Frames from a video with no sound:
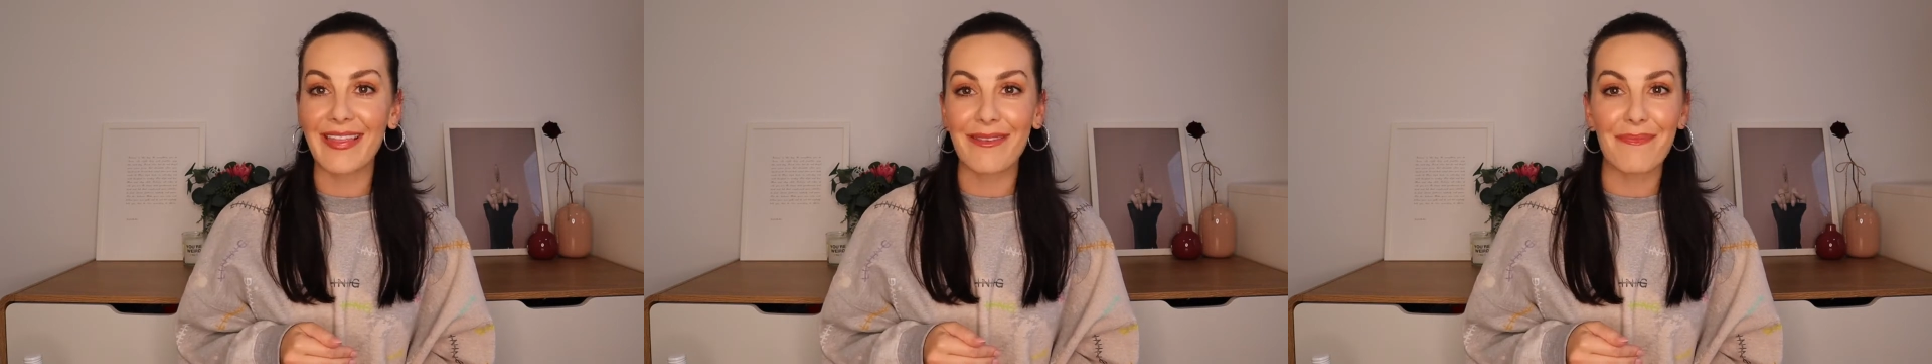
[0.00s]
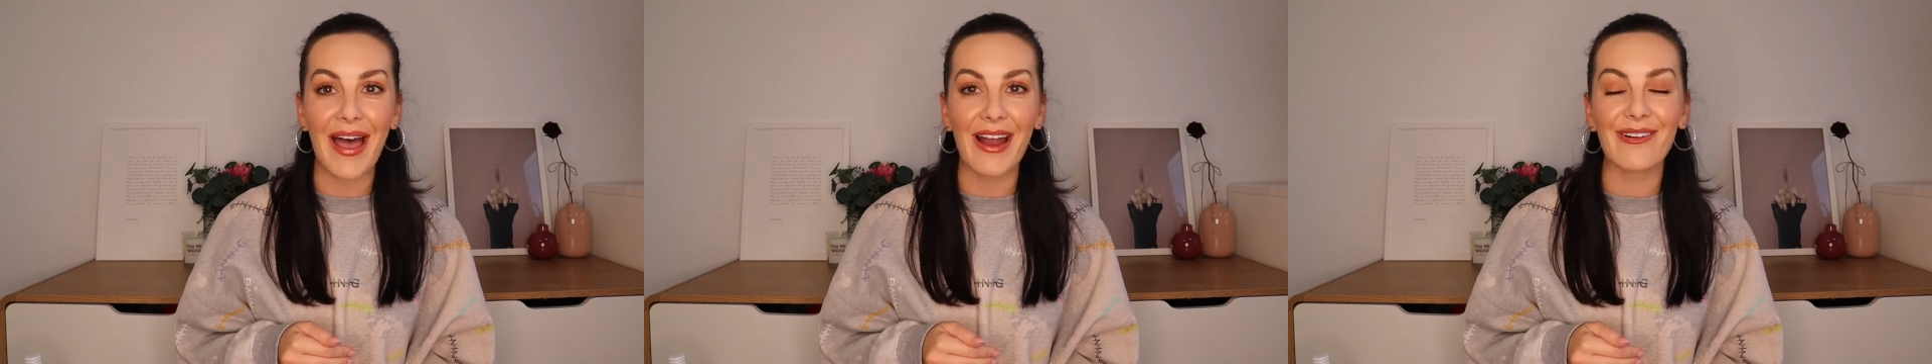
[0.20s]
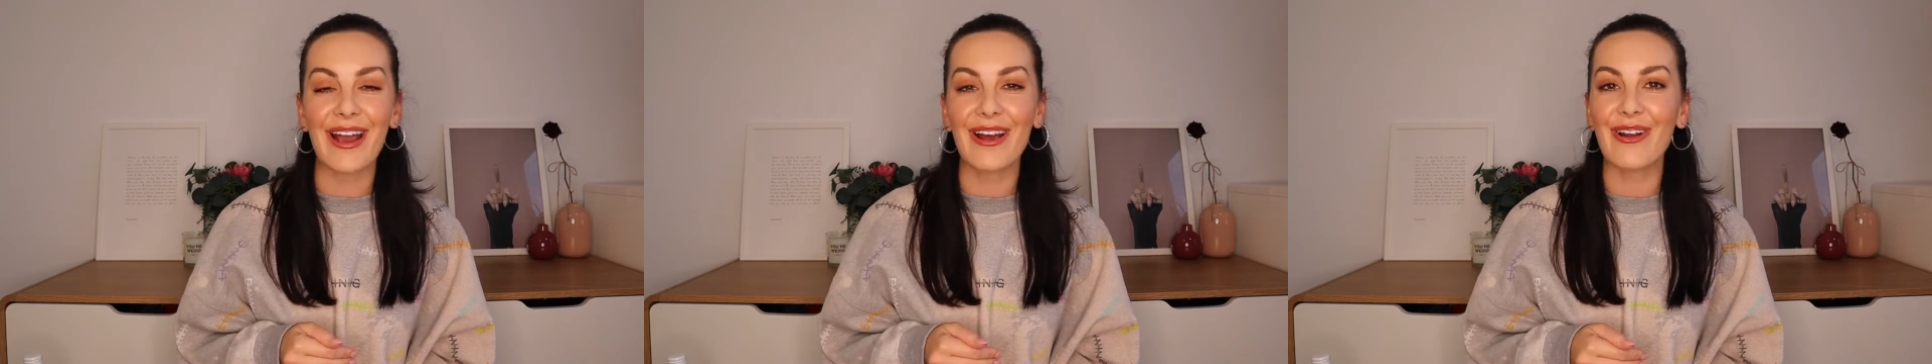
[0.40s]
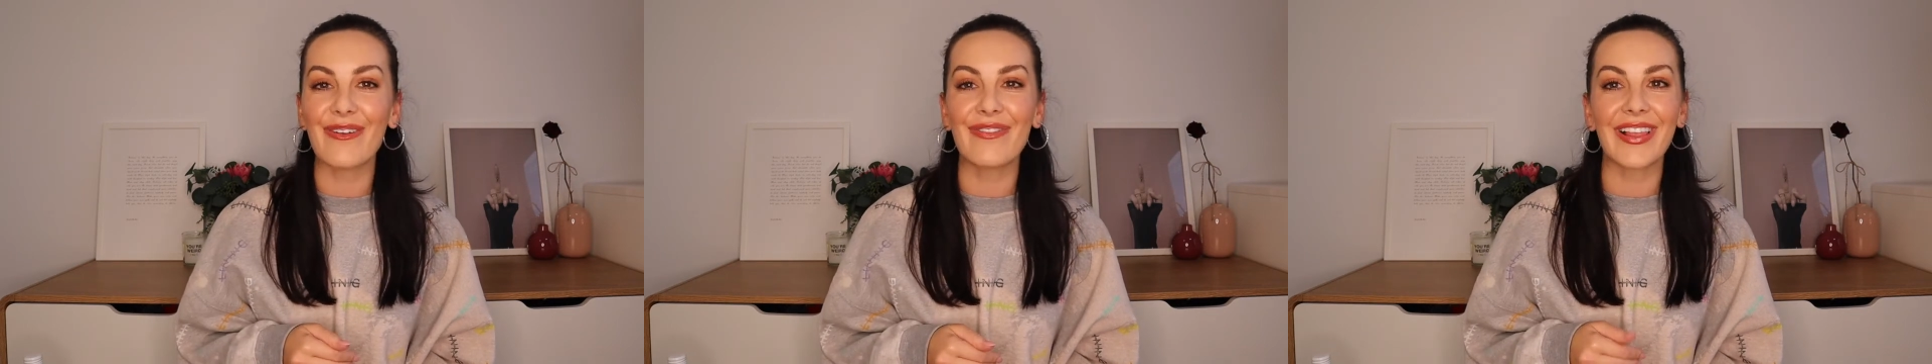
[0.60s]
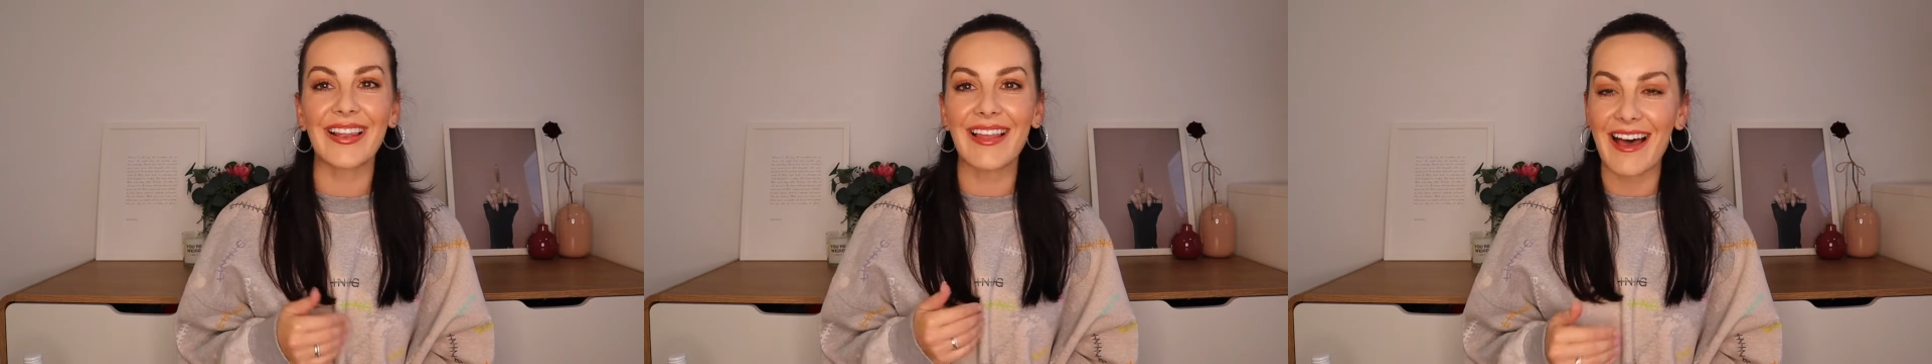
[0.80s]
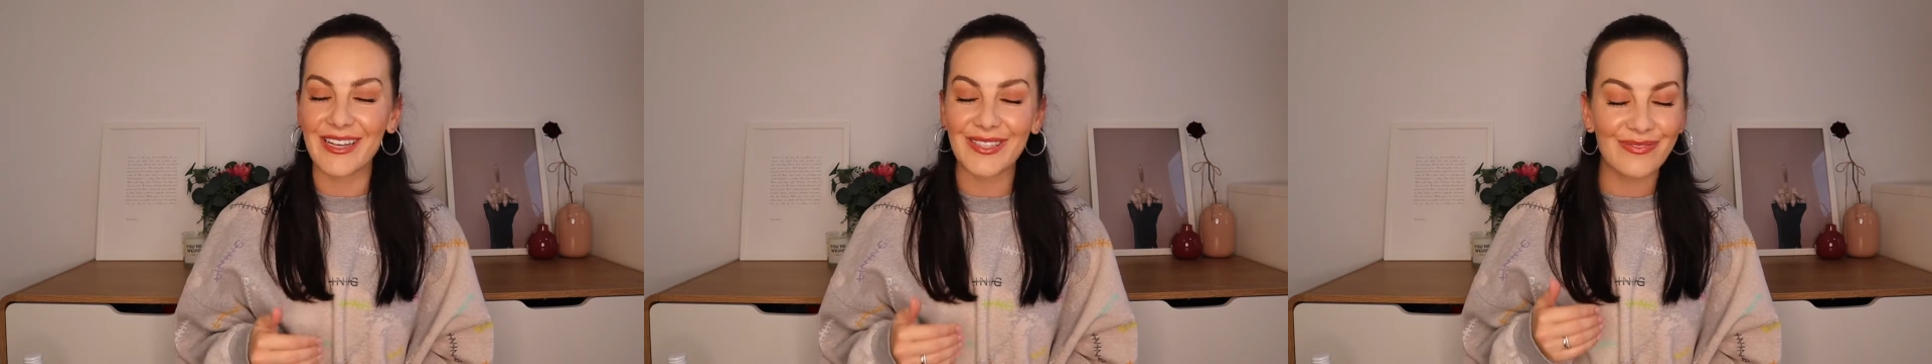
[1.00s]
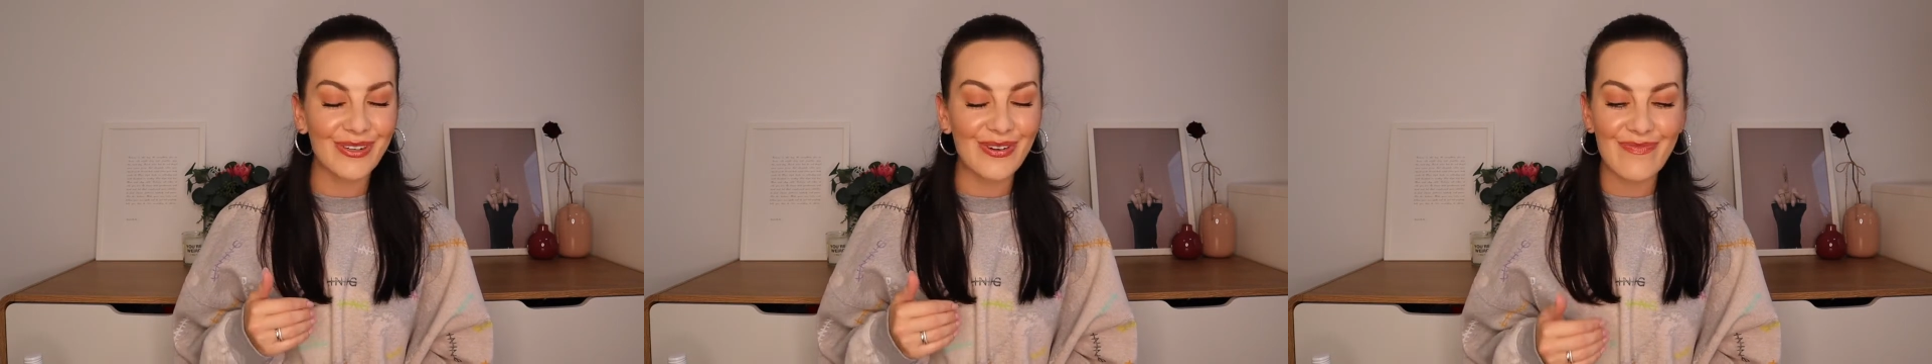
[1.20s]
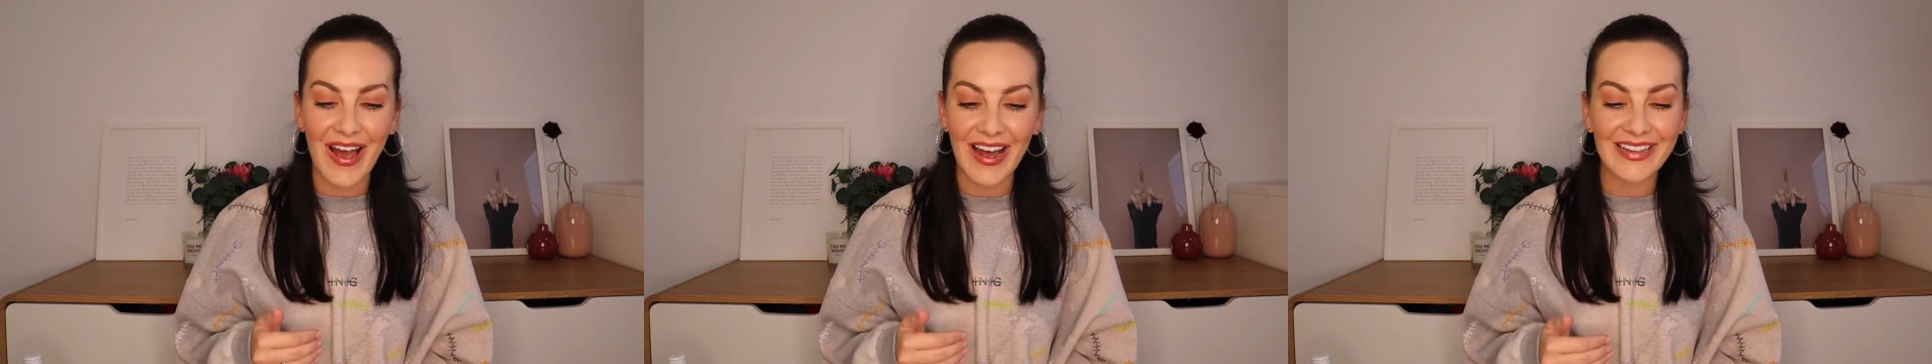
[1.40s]
the background over the last
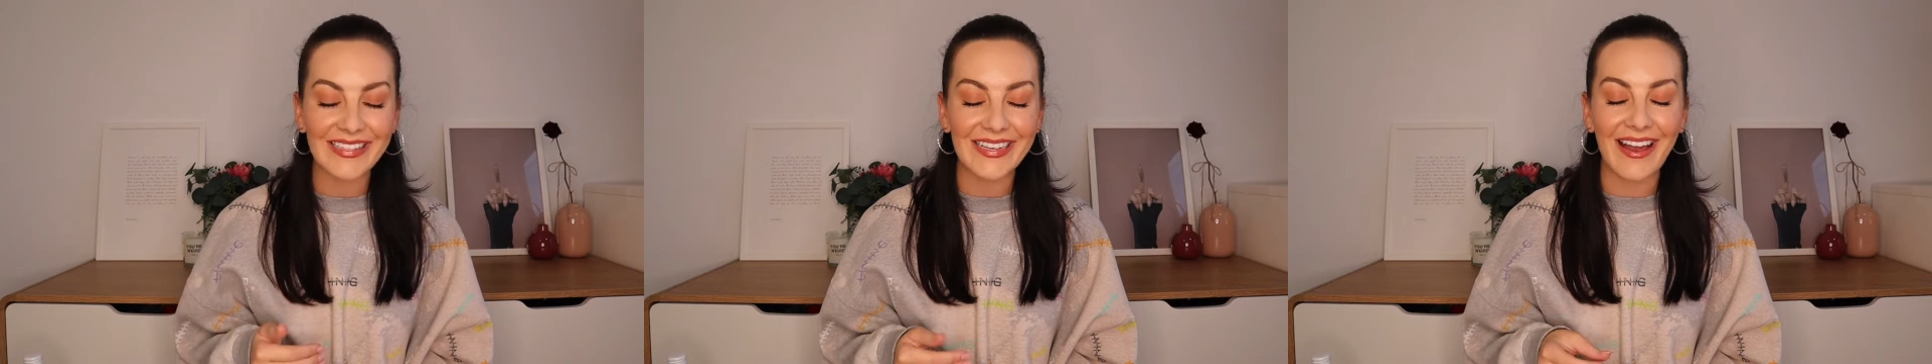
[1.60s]
few months.